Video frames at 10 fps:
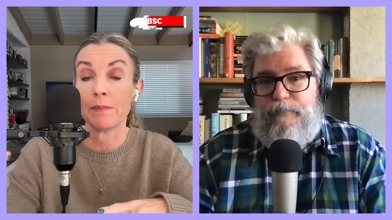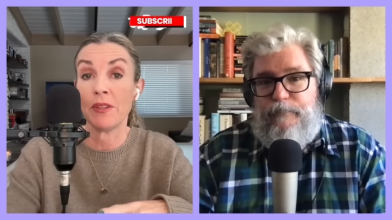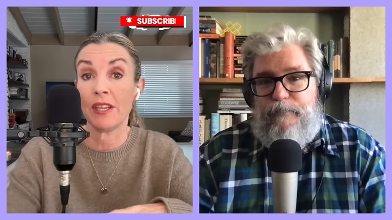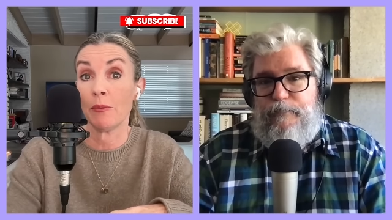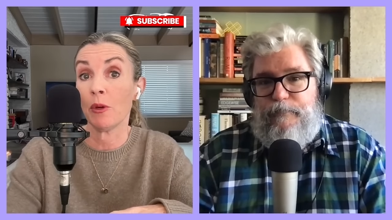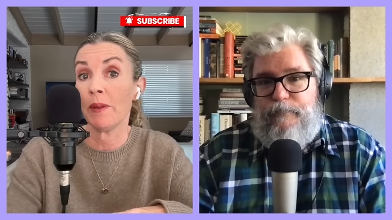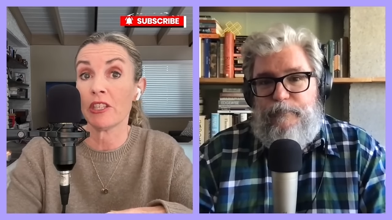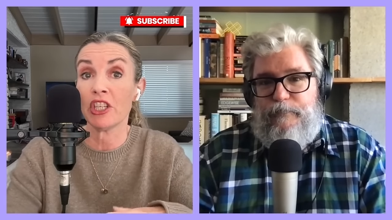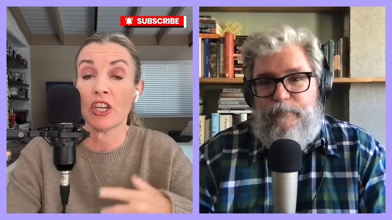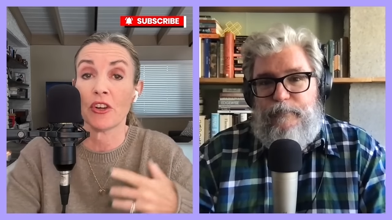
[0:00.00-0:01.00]
Speaker 1: but then it will be
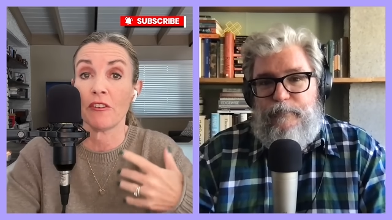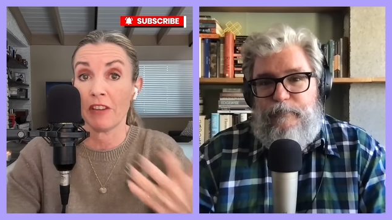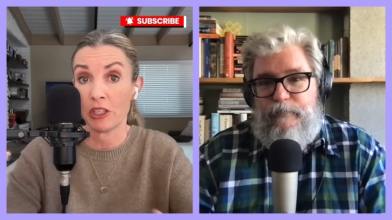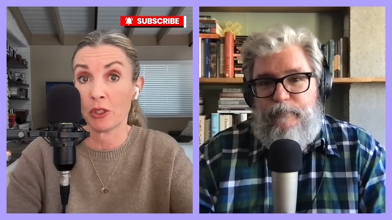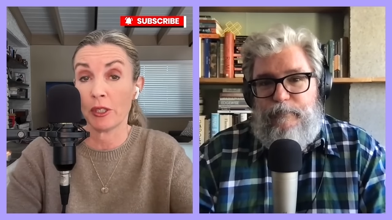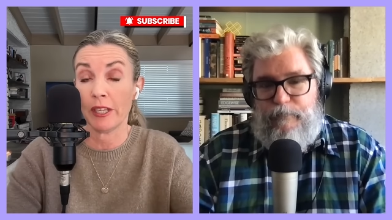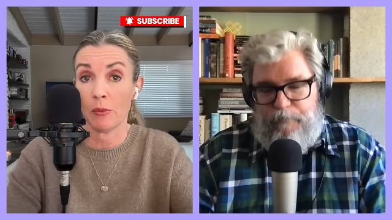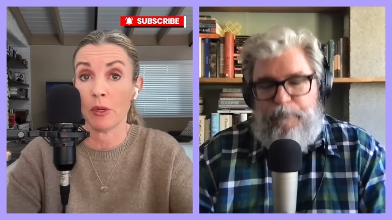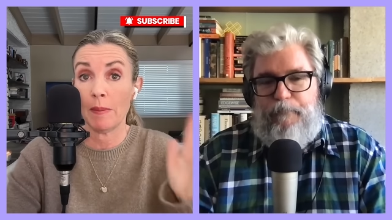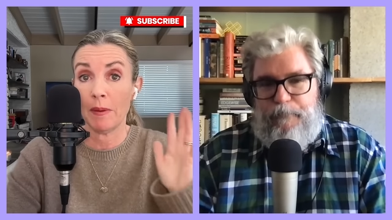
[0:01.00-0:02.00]
on Shudder eventually, and
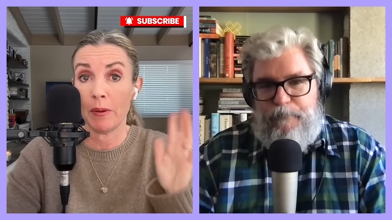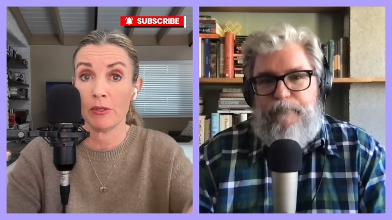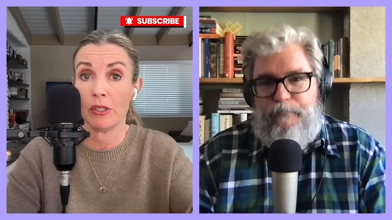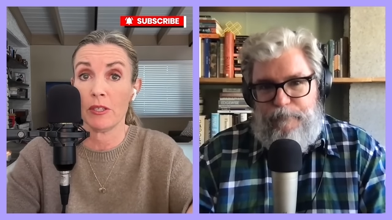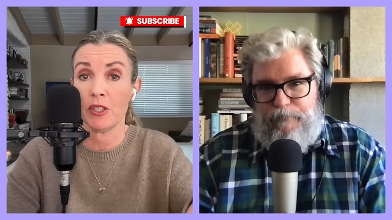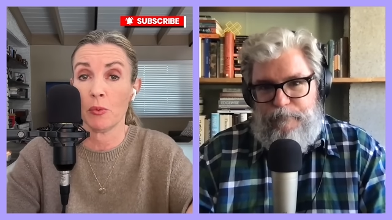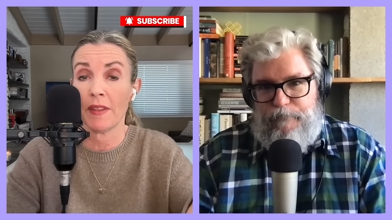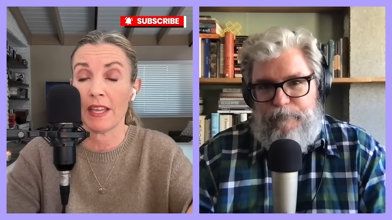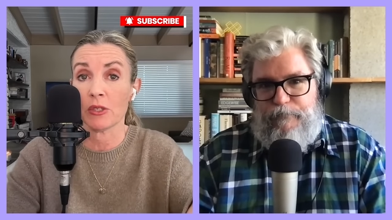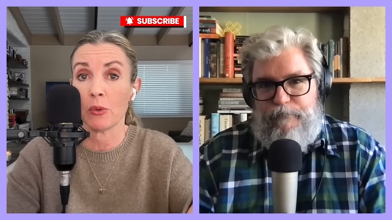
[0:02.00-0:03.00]
we'll keep you posted as to when
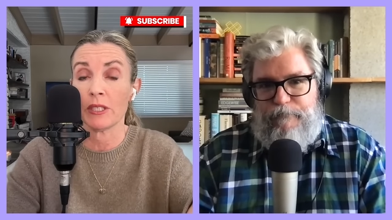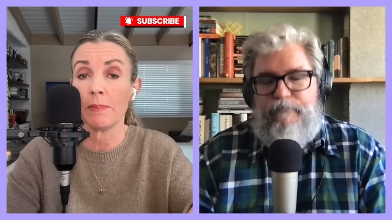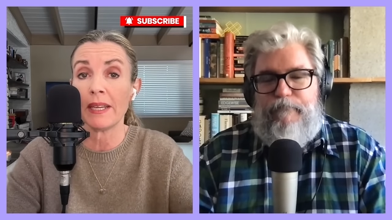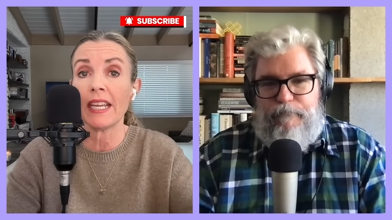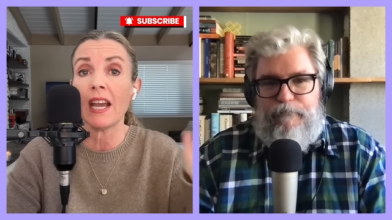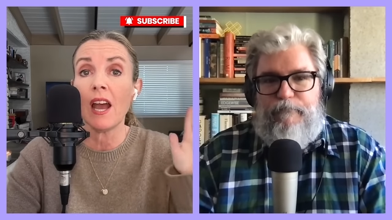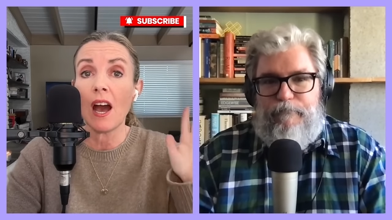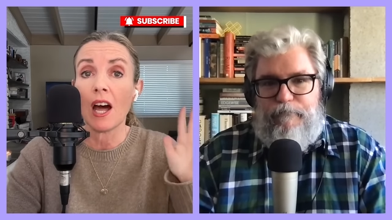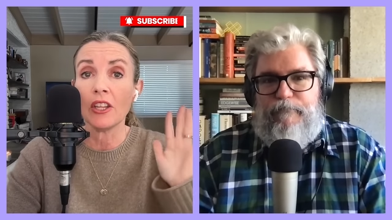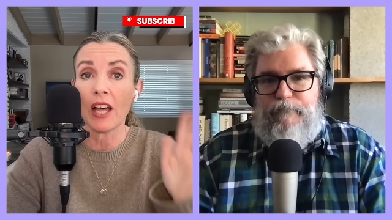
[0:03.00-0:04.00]
that is going to be.
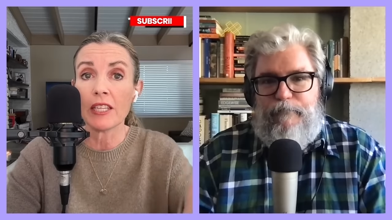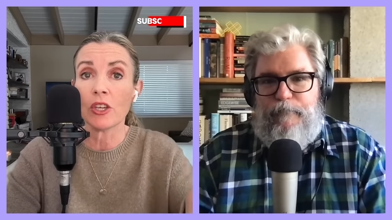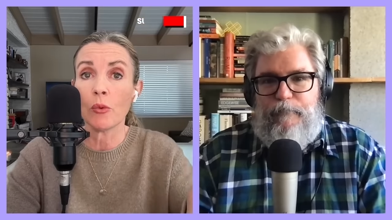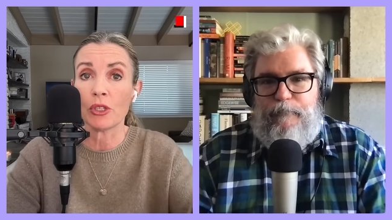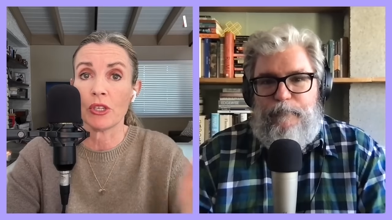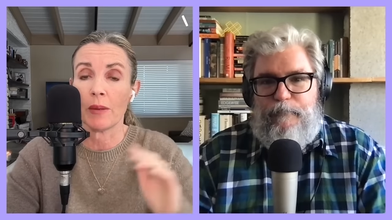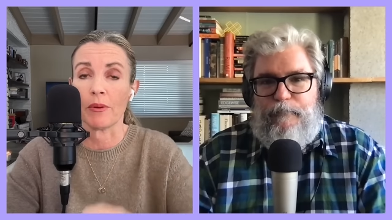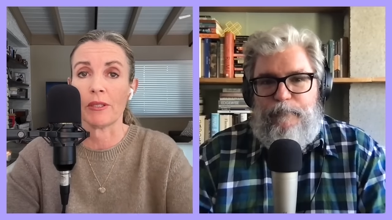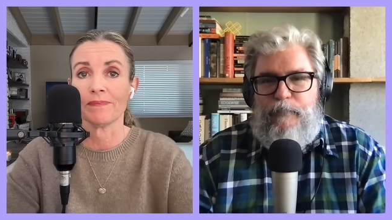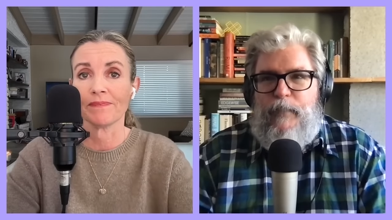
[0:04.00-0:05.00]
Alonzo, what's your
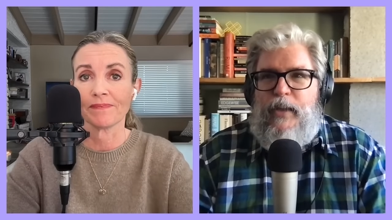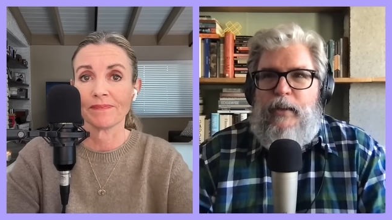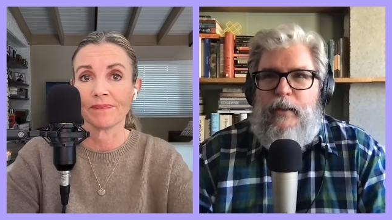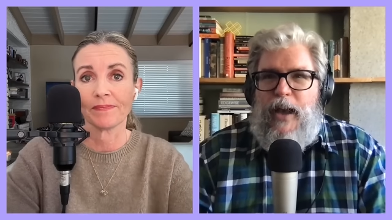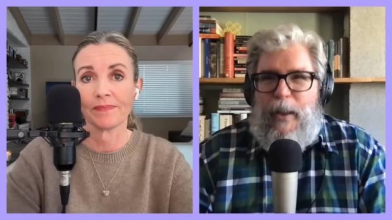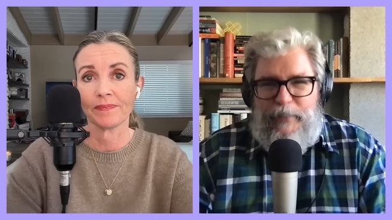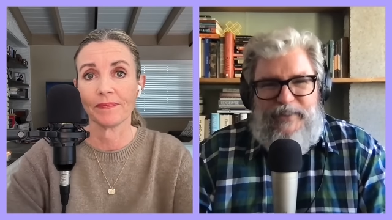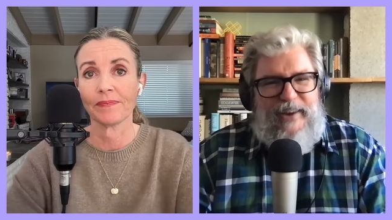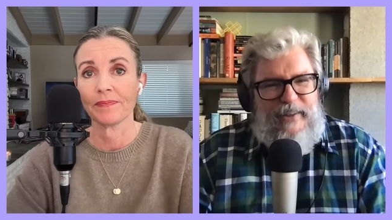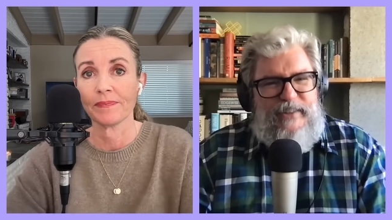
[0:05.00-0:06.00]
number? I'm
Speaker 2: gonna
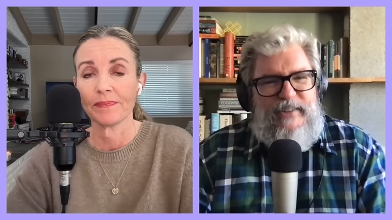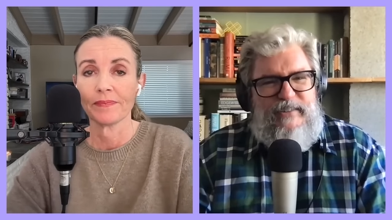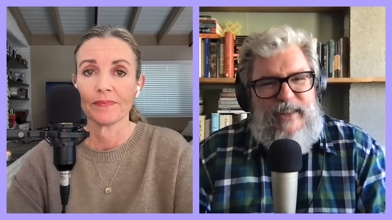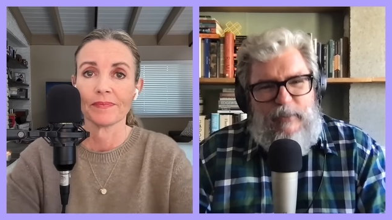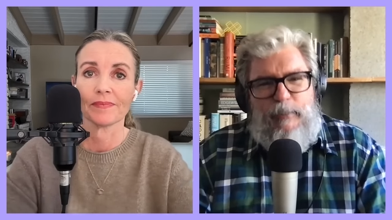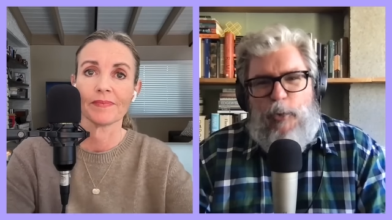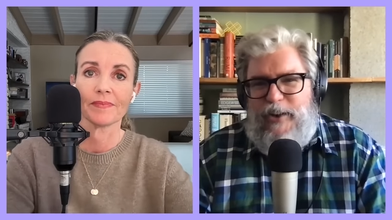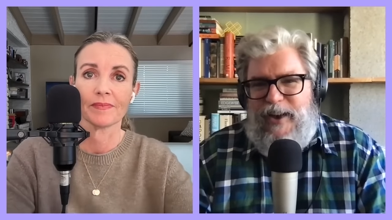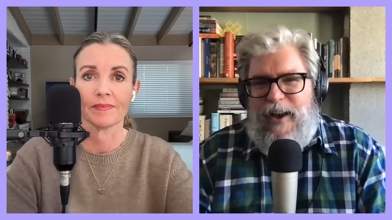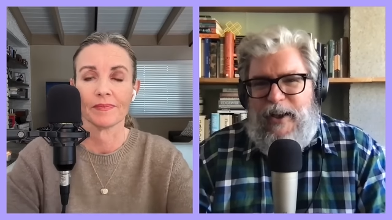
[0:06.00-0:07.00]
say like a seven
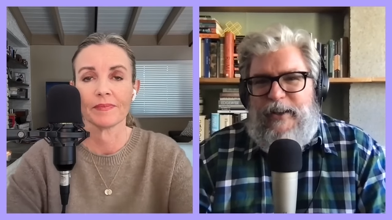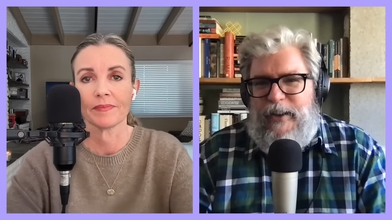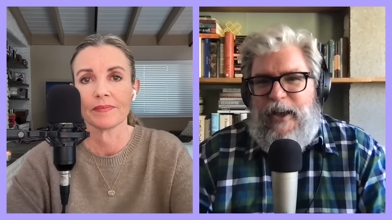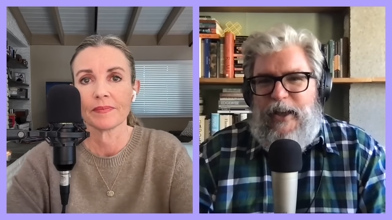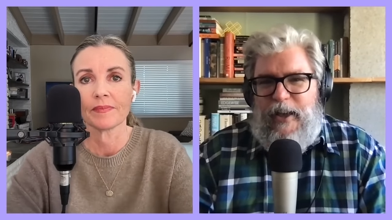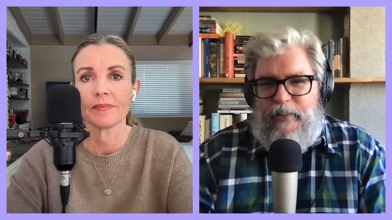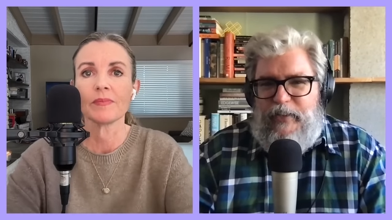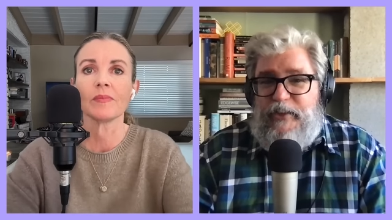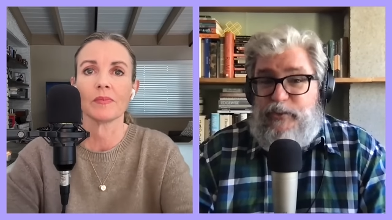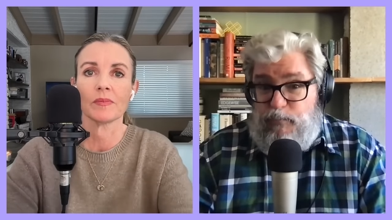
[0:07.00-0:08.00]
point nine. I, I
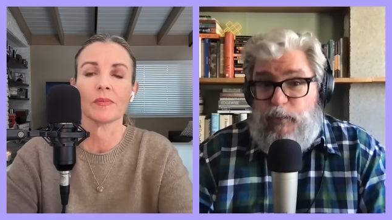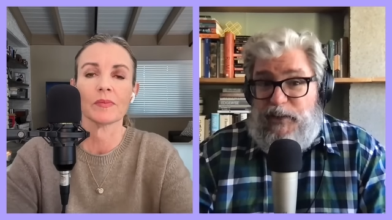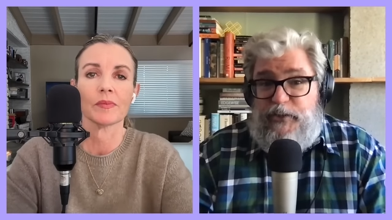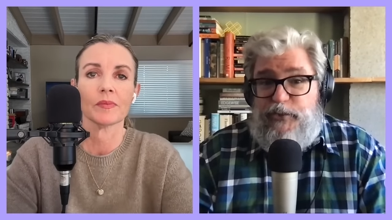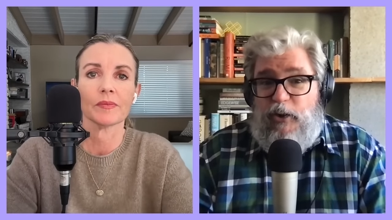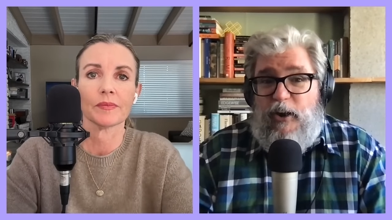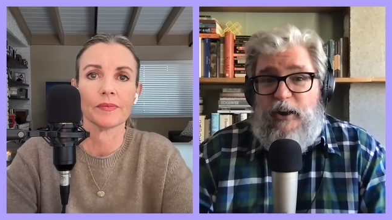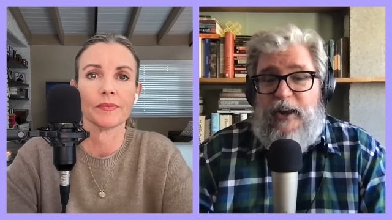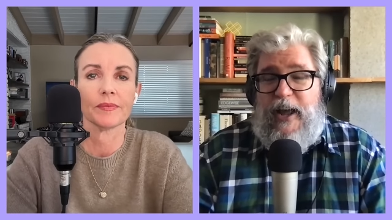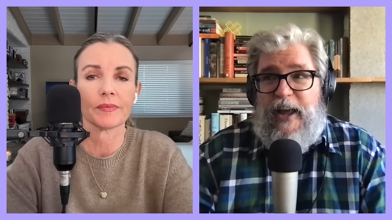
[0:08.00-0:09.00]
think it's really
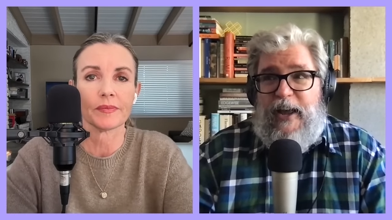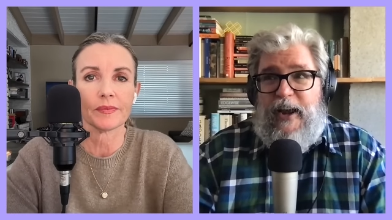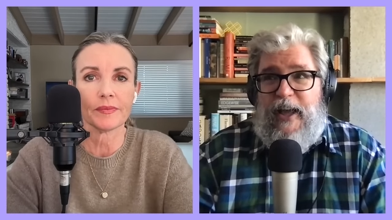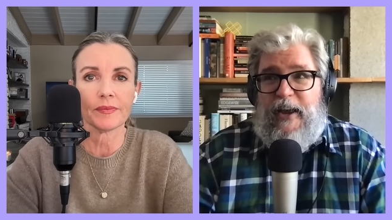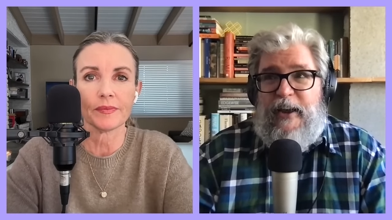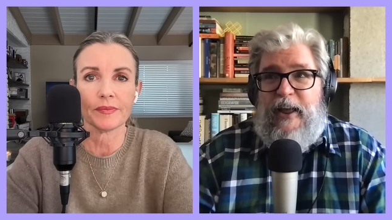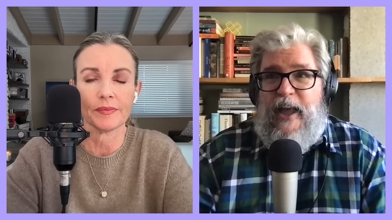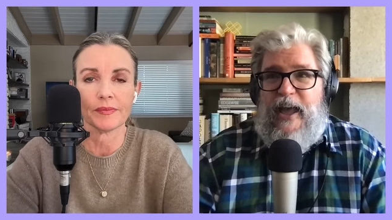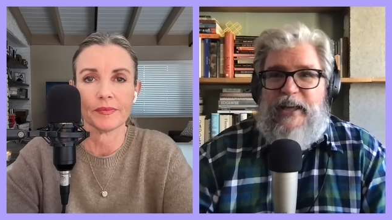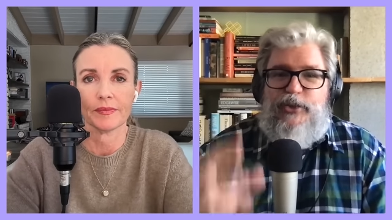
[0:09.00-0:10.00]
strong, and and
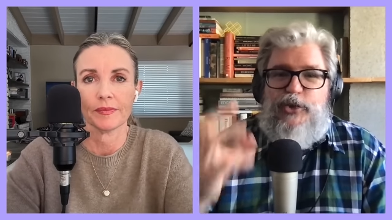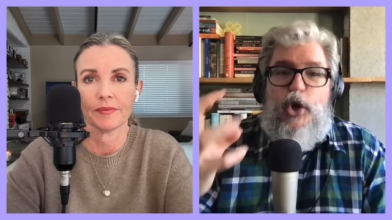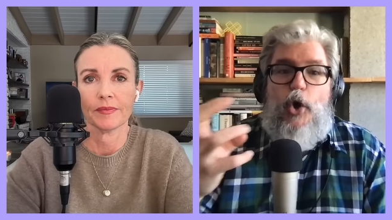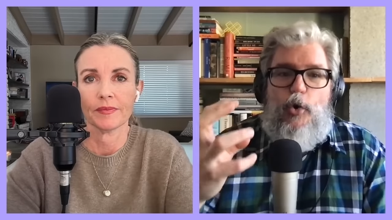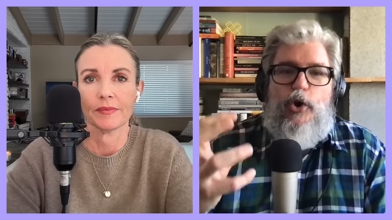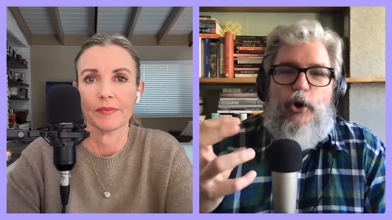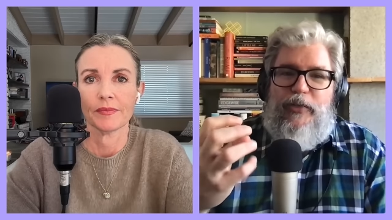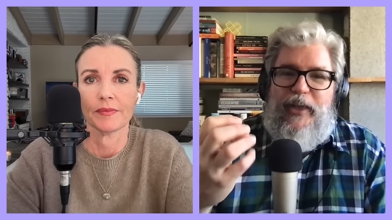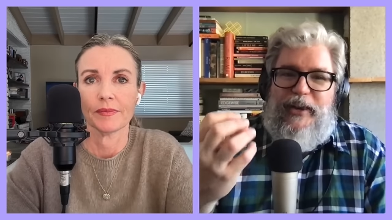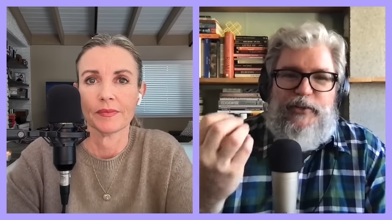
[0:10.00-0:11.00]
it's so
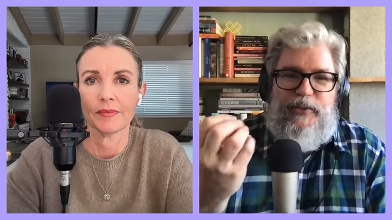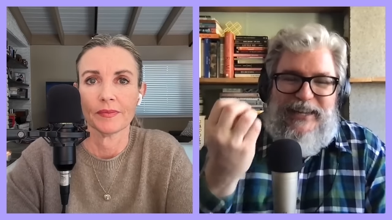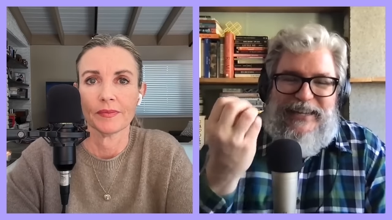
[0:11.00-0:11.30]
good that it just